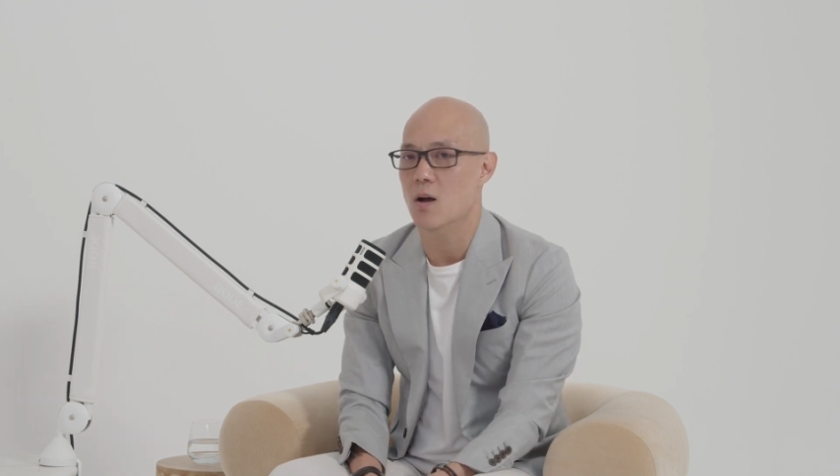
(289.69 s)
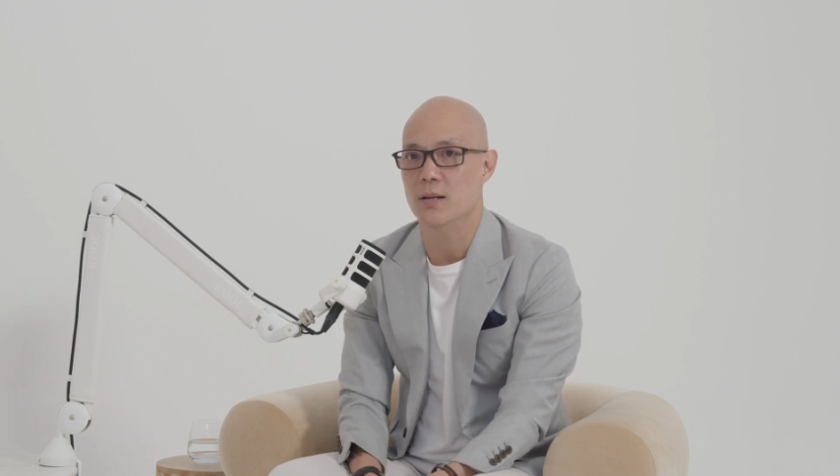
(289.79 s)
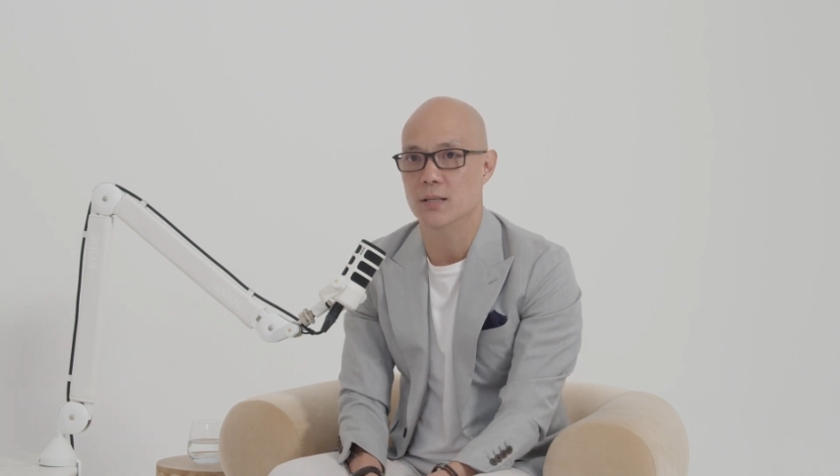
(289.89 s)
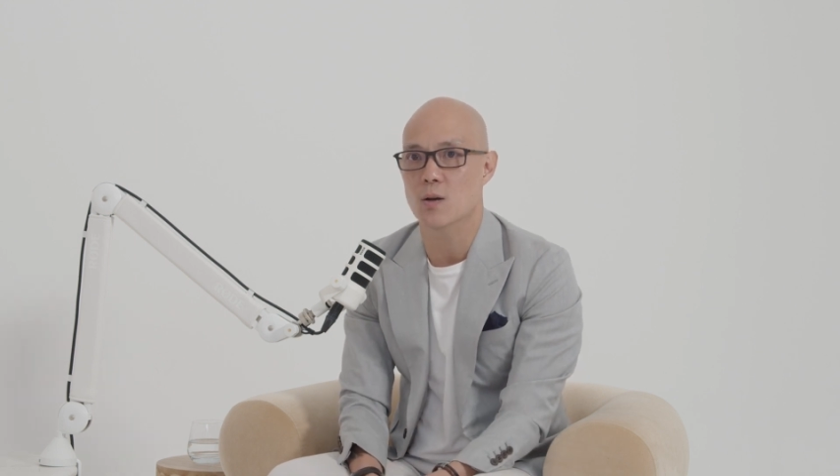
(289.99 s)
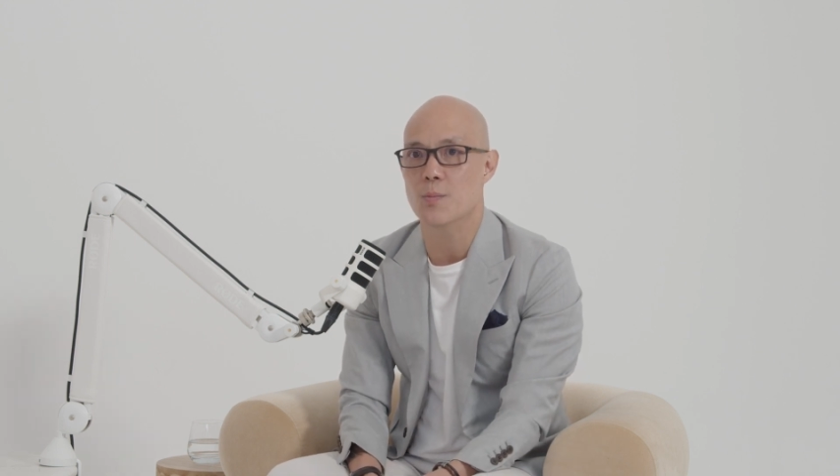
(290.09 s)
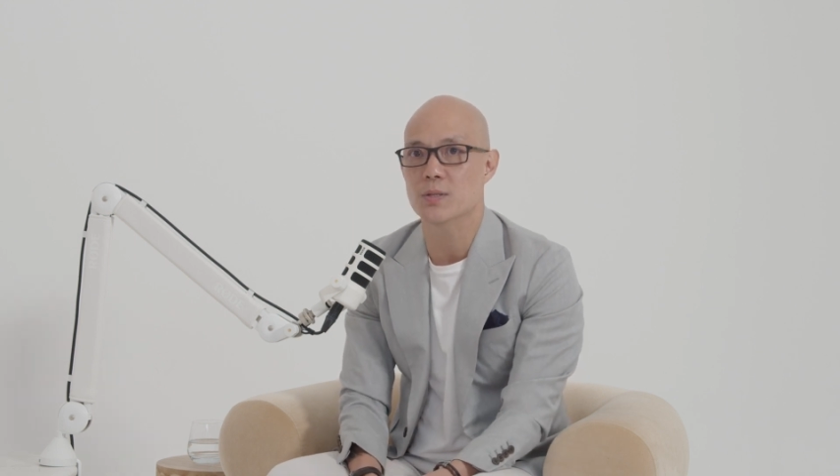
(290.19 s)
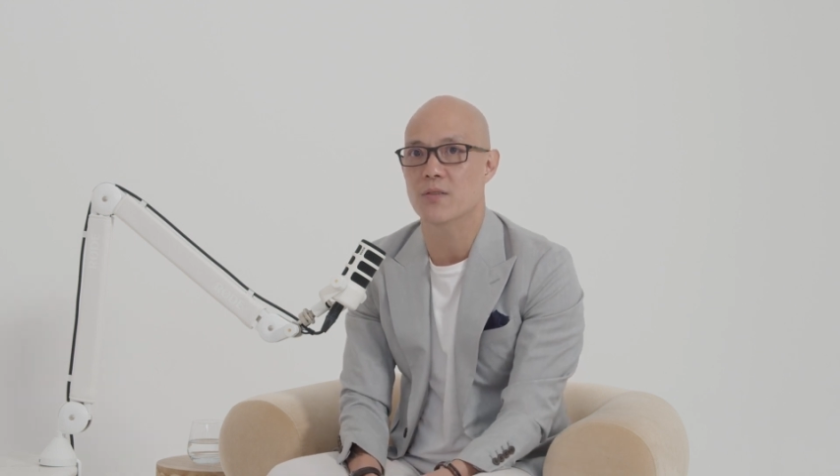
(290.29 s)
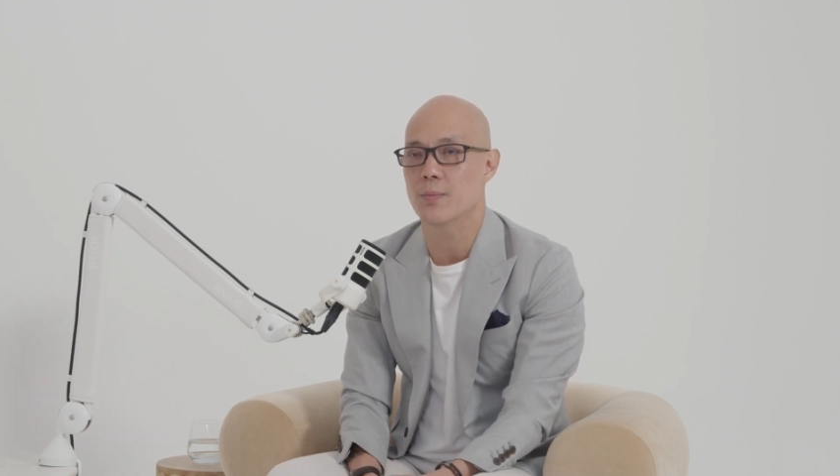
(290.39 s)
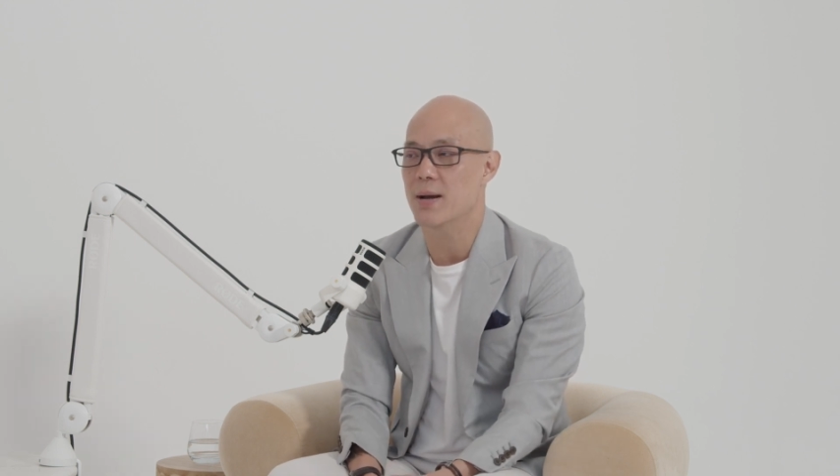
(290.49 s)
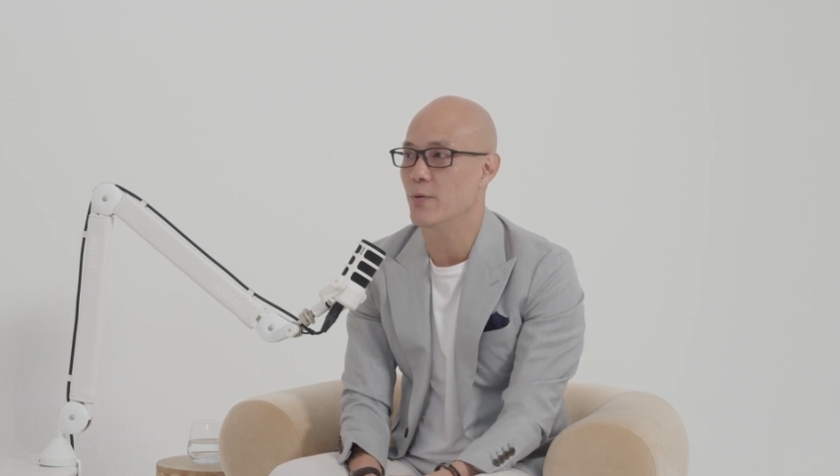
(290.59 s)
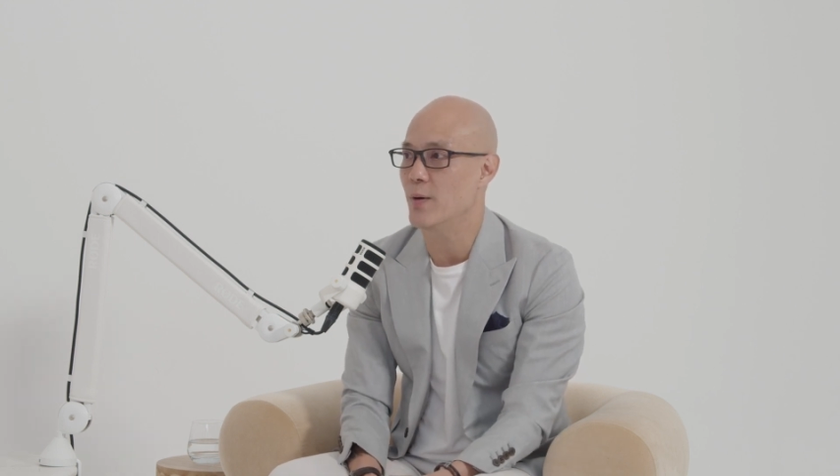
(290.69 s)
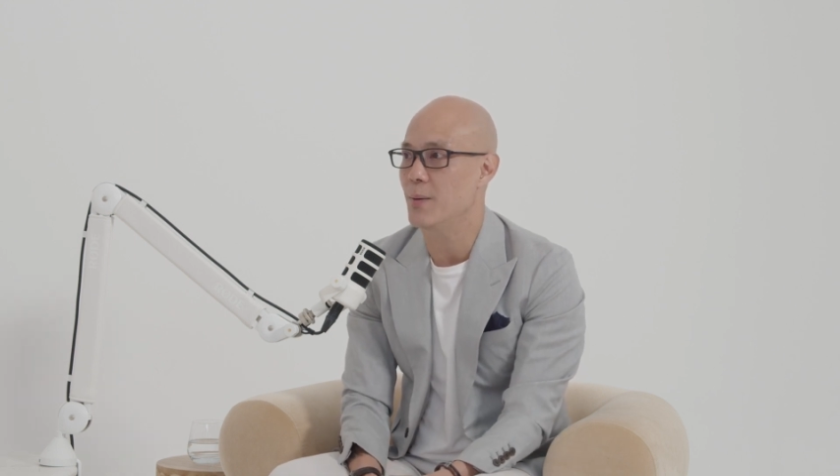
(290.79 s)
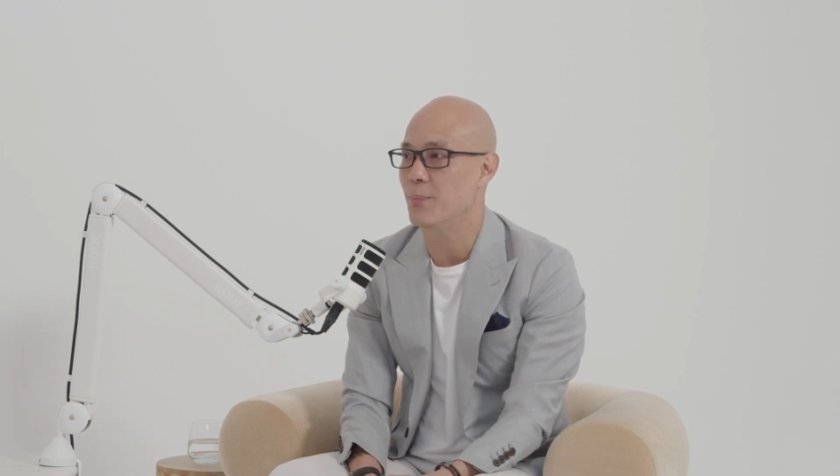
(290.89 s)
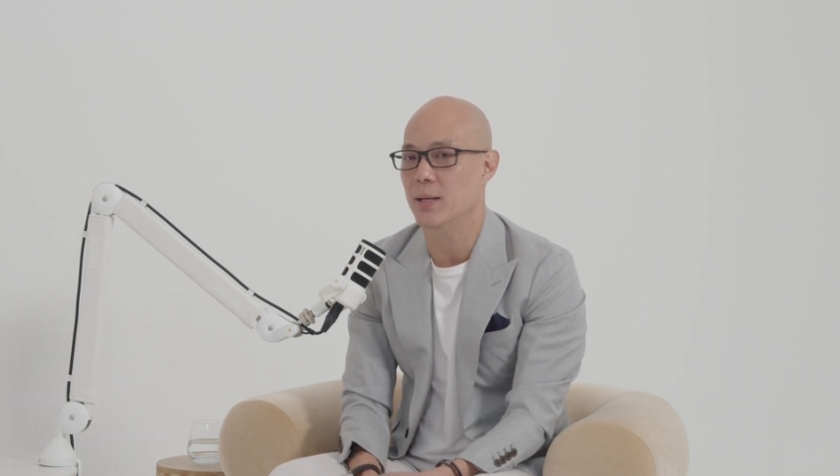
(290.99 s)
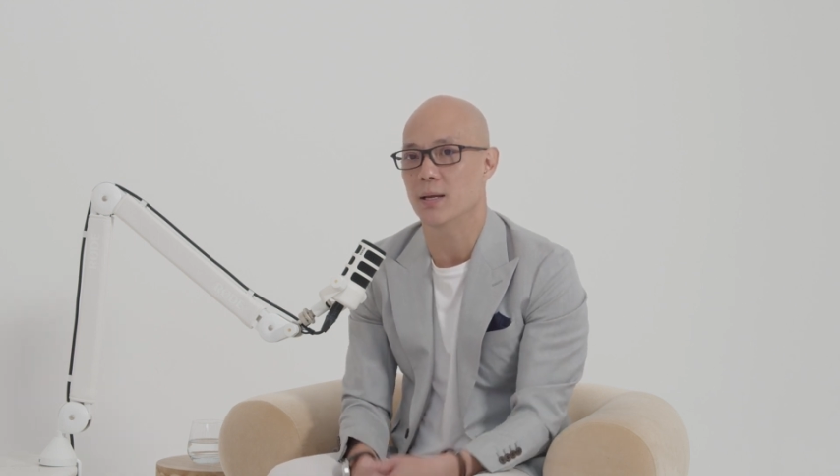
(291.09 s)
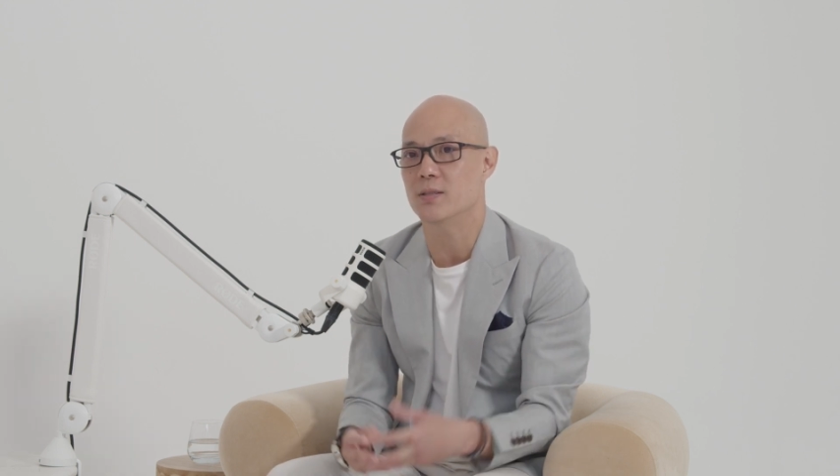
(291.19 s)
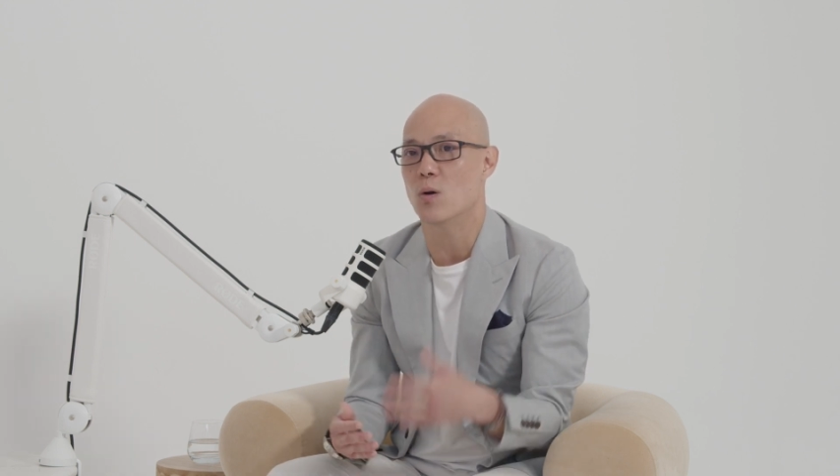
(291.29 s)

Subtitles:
It's almost never about a rate, but it's